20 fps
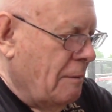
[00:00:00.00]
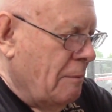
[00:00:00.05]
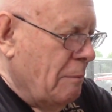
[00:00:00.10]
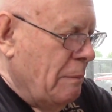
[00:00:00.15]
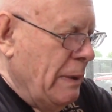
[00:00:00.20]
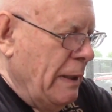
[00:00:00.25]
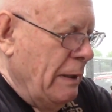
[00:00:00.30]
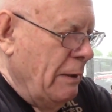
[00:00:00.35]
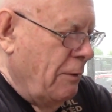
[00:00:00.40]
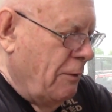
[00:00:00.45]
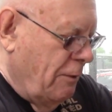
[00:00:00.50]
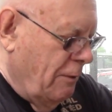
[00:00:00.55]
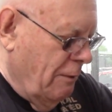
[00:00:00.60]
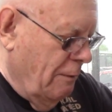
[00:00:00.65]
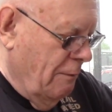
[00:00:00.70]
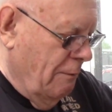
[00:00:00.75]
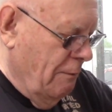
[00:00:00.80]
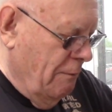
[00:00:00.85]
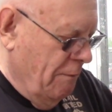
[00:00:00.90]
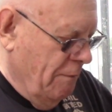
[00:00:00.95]
base
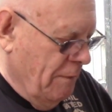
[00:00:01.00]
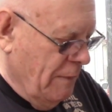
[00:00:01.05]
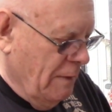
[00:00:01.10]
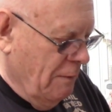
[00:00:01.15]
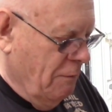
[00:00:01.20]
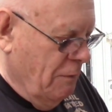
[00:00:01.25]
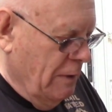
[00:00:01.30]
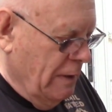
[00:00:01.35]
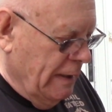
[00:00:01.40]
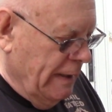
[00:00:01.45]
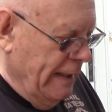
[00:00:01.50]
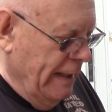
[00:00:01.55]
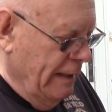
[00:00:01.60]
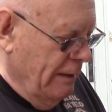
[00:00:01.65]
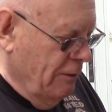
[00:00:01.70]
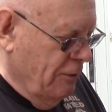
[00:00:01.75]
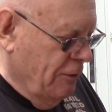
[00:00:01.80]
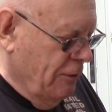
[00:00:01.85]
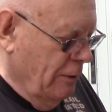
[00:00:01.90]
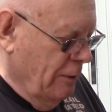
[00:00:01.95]
for the
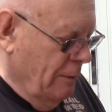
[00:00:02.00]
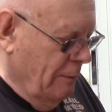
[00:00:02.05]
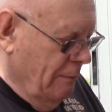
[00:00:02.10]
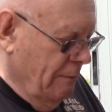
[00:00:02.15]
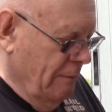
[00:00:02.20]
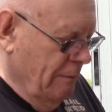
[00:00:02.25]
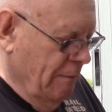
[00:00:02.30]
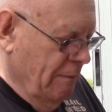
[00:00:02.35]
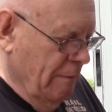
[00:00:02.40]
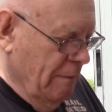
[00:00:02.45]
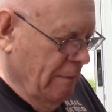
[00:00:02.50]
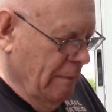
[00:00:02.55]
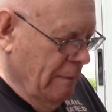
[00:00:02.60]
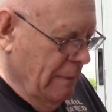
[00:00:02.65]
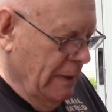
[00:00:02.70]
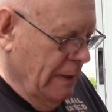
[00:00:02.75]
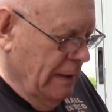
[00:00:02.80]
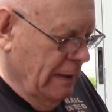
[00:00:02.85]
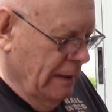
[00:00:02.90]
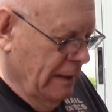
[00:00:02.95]
canister,
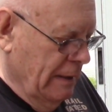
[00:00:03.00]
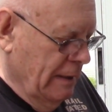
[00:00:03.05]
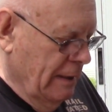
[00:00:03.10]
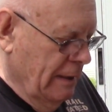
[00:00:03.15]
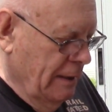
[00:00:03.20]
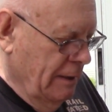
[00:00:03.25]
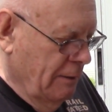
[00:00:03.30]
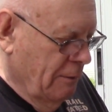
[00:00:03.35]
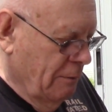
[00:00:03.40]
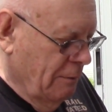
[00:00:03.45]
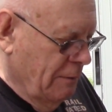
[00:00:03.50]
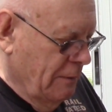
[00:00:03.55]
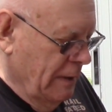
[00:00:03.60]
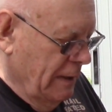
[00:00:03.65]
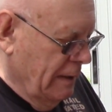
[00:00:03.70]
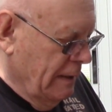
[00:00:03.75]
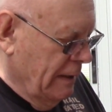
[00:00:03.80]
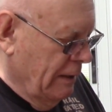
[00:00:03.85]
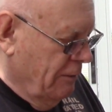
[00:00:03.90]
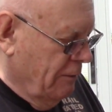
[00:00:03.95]
but I don't
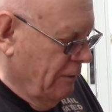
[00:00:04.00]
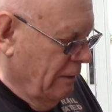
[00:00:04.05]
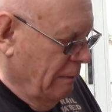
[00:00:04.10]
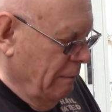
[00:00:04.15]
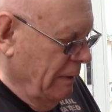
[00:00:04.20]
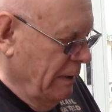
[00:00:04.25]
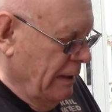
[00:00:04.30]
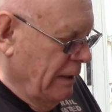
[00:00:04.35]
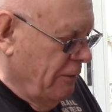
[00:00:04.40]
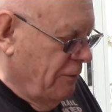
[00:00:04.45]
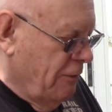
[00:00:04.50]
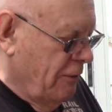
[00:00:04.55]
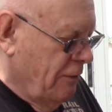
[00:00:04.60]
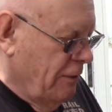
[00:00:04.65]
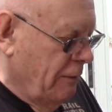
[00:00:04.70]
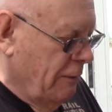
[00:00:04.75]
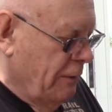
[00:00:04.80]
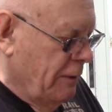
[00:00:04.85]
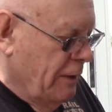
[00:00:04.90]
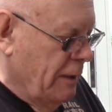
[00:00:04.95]
think that's going to be
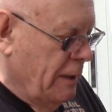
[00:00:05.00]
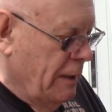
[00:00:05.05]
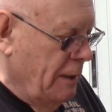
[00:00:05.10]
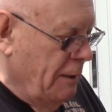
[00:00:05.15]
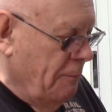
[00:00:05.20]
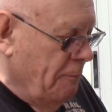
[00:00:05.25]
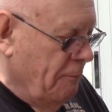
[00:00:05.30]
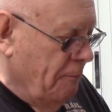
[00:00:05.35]
necessary today.